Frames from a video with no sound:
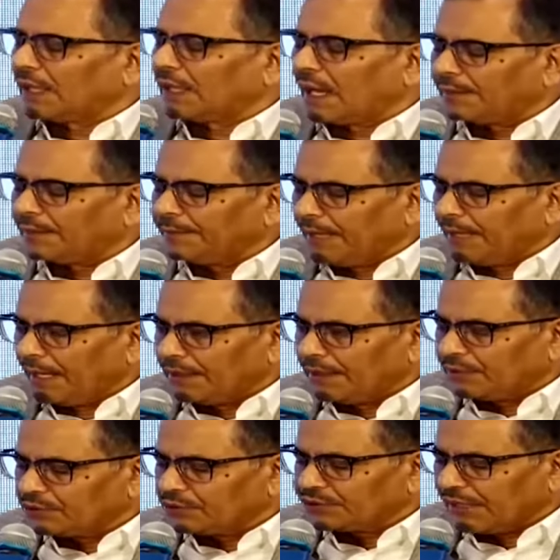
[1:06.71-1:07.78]
the
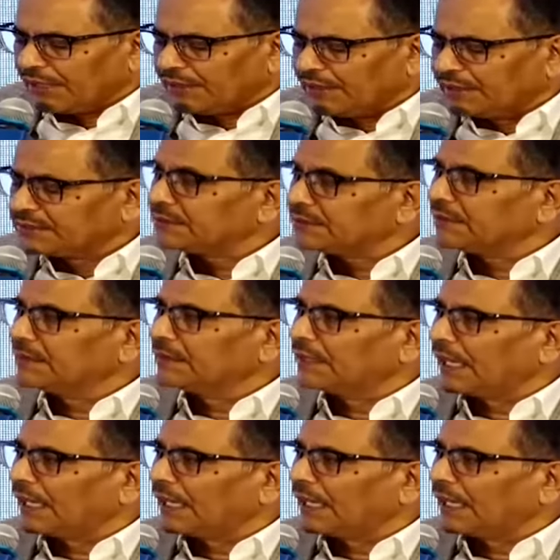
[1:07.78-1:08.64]
RBI to shed its